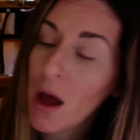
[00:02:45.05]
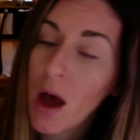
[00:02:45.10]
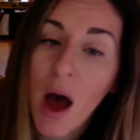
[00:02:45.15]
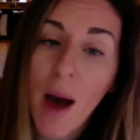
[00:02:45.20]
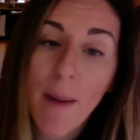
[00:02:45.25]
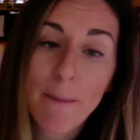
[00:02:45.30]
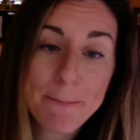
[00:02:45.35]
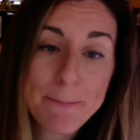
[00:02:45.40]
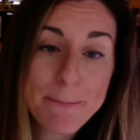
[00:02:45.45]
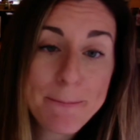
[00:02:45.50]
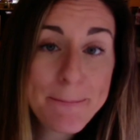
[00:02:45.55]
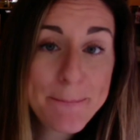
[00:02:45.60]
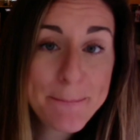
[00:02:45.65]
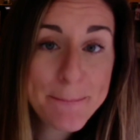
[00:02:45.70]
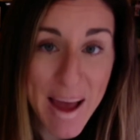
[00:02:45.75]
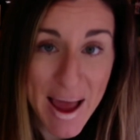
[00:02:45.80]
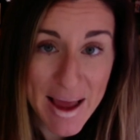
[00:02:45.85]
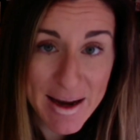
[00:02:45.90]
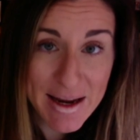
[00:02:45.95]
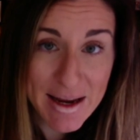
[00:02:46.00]
A
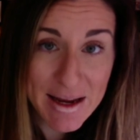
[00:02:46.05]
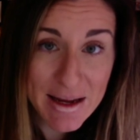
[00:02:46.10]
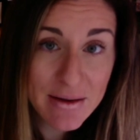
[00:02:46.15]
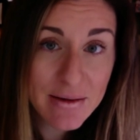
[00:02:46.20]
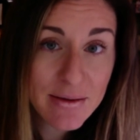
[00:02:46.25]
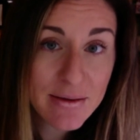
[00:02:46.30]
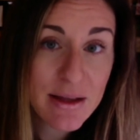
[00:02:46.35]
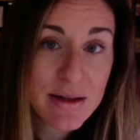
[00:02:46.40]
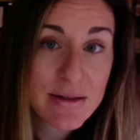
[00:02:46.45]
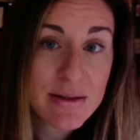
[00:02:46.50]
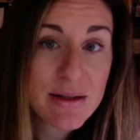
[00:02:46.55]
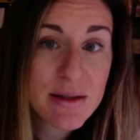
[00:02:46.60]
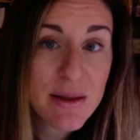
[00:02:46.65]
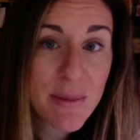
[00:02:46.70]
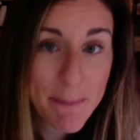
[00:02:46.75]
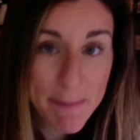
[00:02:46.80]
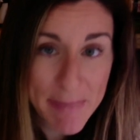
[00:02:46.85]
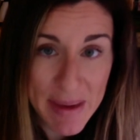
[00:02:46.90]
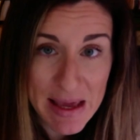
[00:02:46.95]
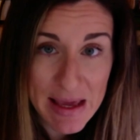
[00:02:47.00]
penny, that's the
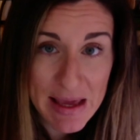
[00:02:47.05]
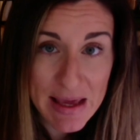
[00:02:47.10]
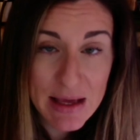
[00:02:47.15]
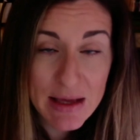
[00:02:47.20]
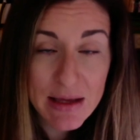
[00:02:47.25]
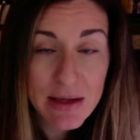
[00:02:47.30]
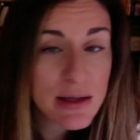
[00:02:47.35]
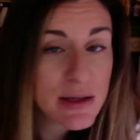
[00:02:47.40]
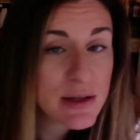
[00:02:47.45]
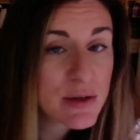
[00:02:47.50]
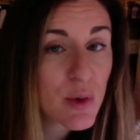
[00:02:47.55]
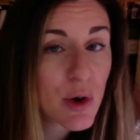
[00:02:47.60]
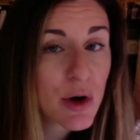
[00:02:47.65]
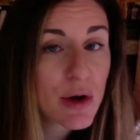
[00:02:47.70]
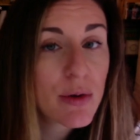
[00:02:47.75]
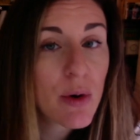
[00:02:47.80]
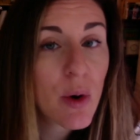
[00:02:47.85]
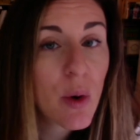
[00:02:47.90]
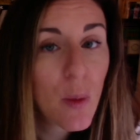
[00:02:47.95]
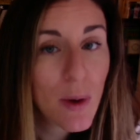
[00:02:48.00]
P, is
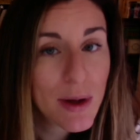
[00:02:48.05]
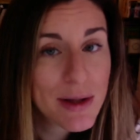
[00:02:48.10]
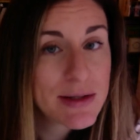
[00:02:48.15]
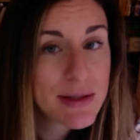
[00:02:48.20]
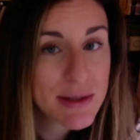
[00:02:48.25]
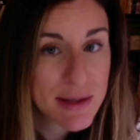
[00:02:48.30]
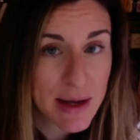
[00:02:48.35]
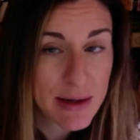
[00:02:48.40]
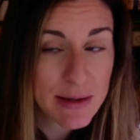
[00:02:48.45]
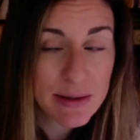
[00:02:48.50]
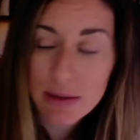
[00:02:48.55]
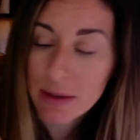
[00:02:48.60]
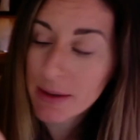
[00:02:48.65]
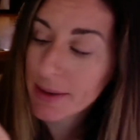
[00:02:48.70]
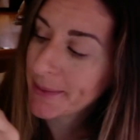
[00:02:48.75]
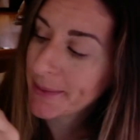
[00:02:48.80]
worth 1 cent.